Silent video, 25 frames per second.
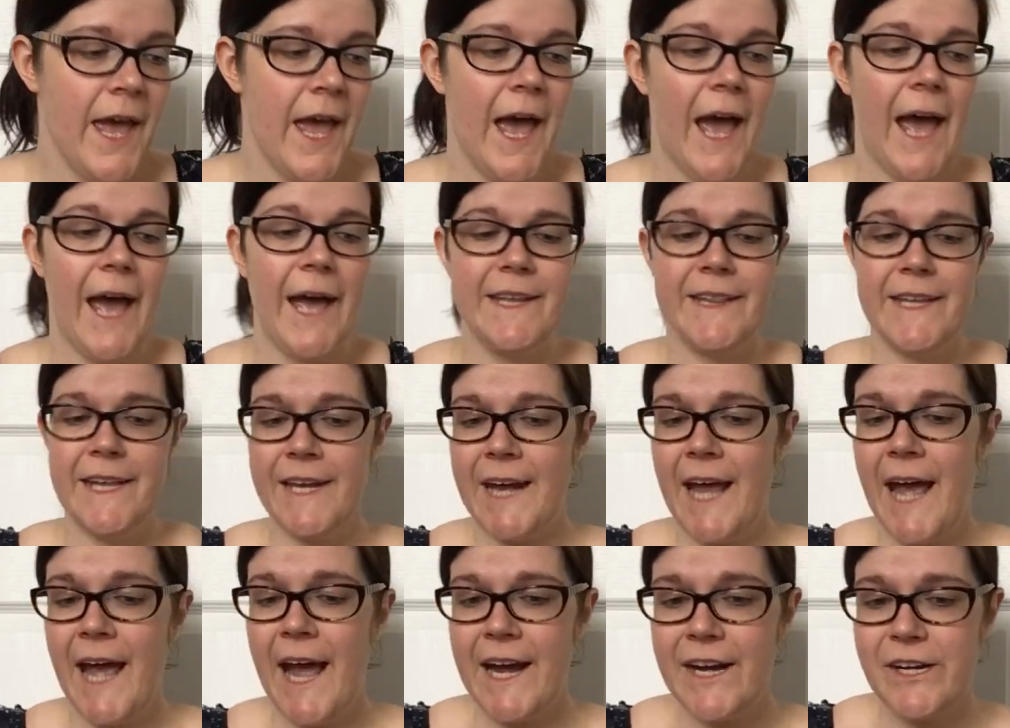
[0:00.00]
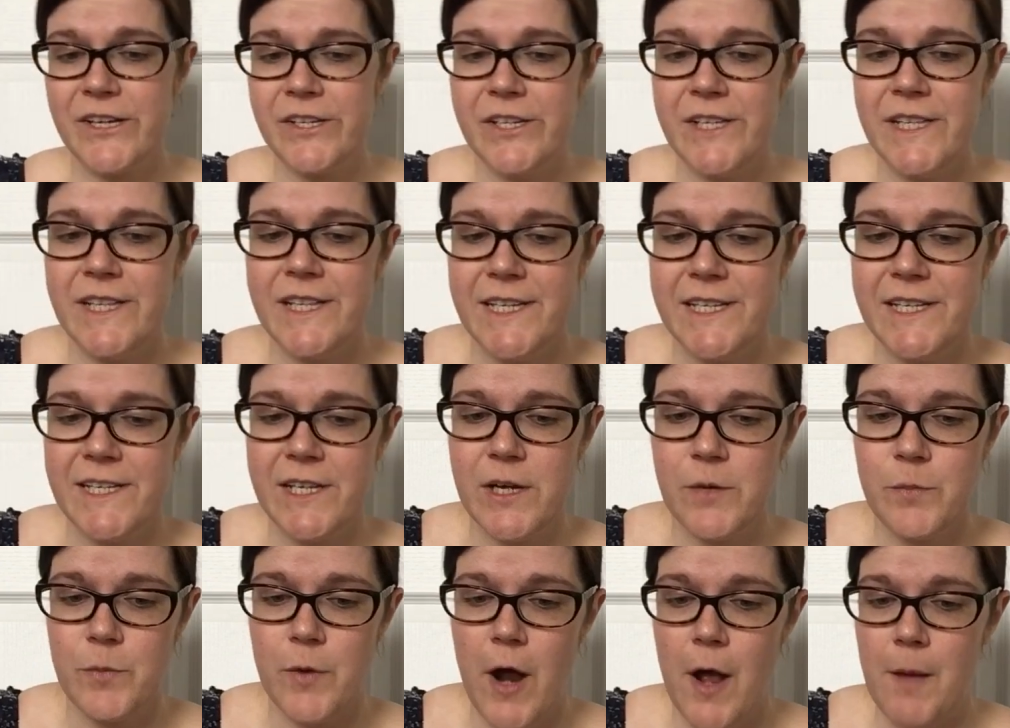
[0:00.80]
And then actually these
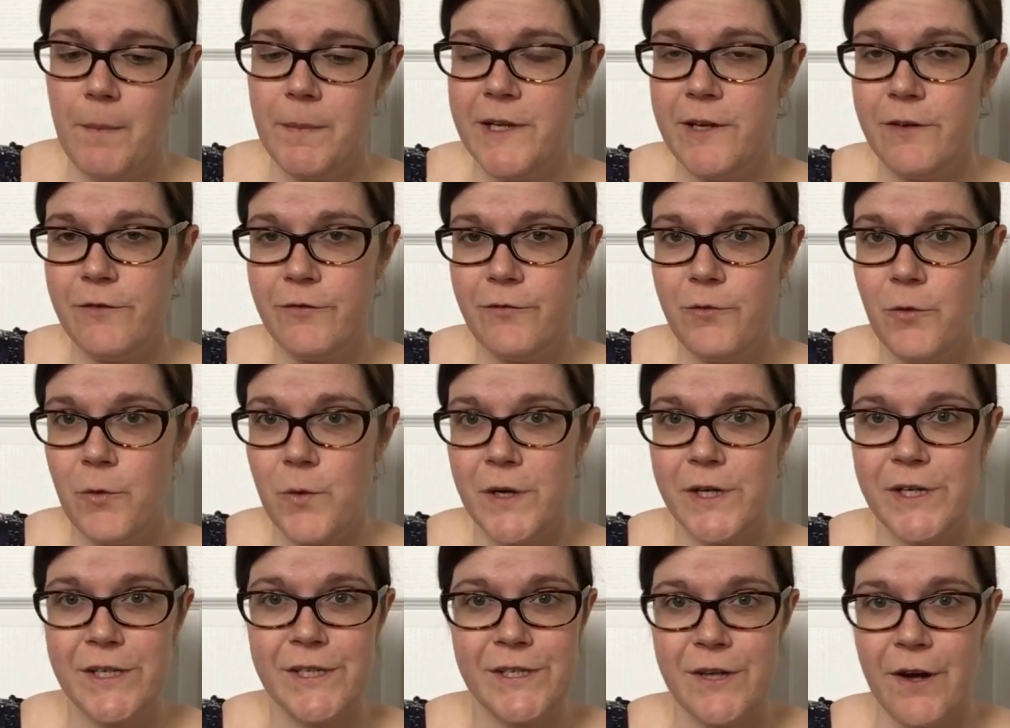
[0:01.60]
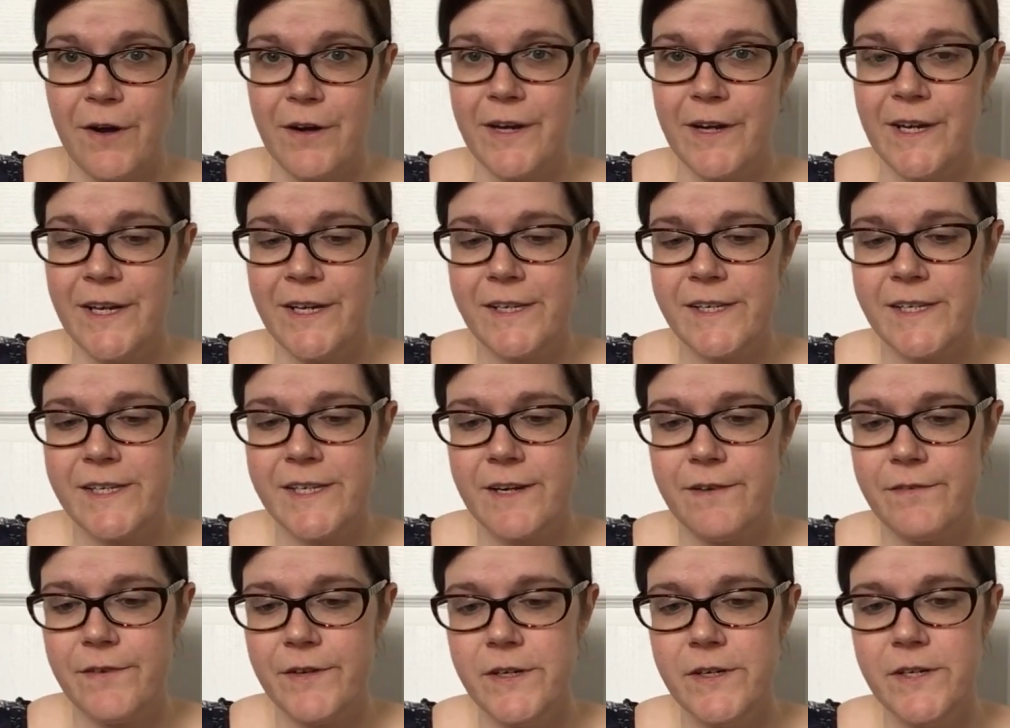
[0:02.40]
are probably for stocking
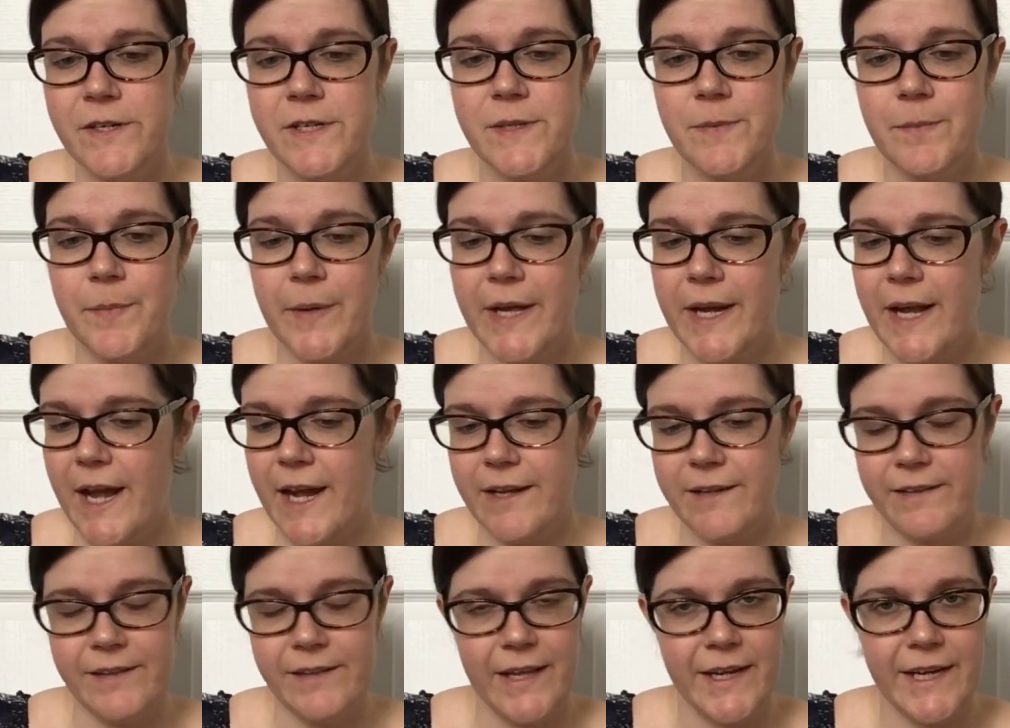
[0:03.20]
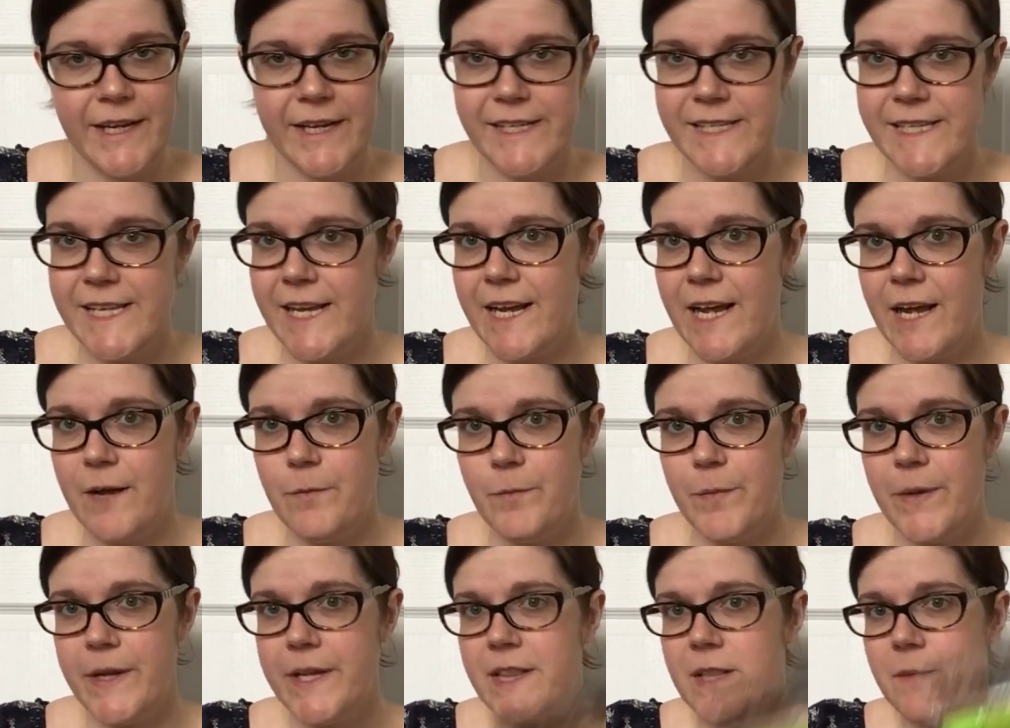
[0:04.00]
stuffers, but like I said, I
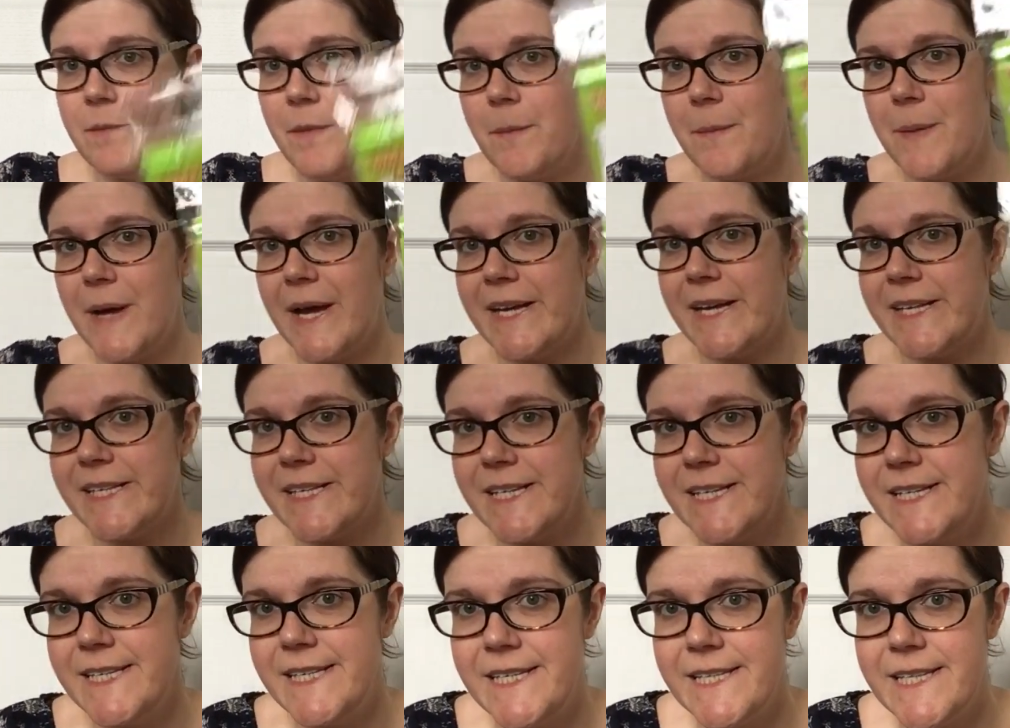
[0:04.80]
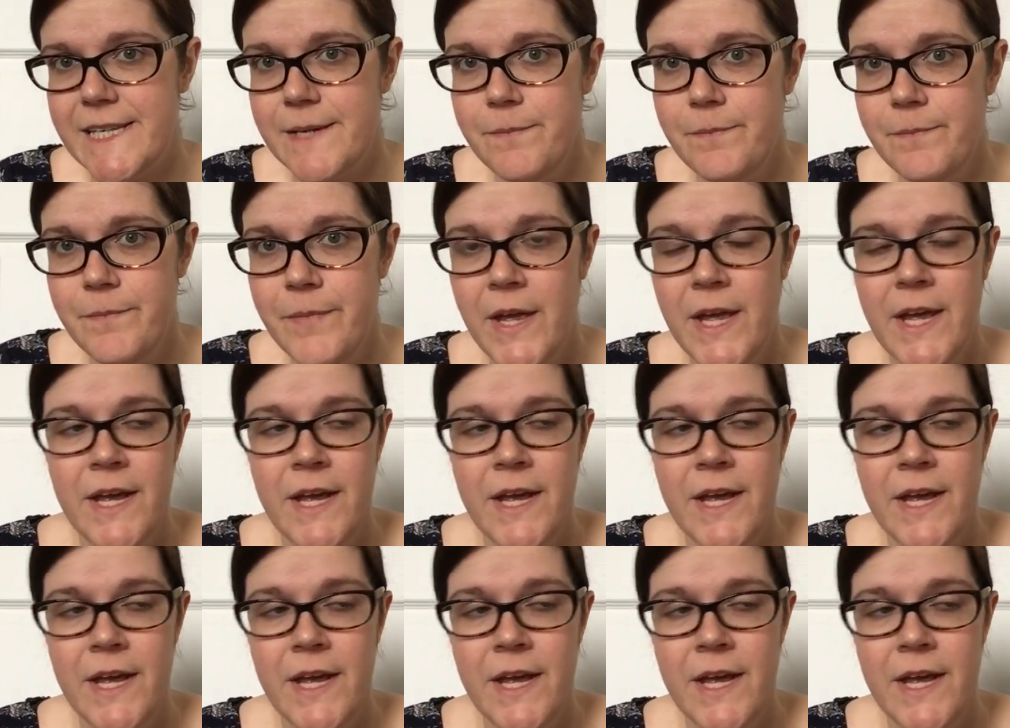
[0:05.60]
picked them up as I see them.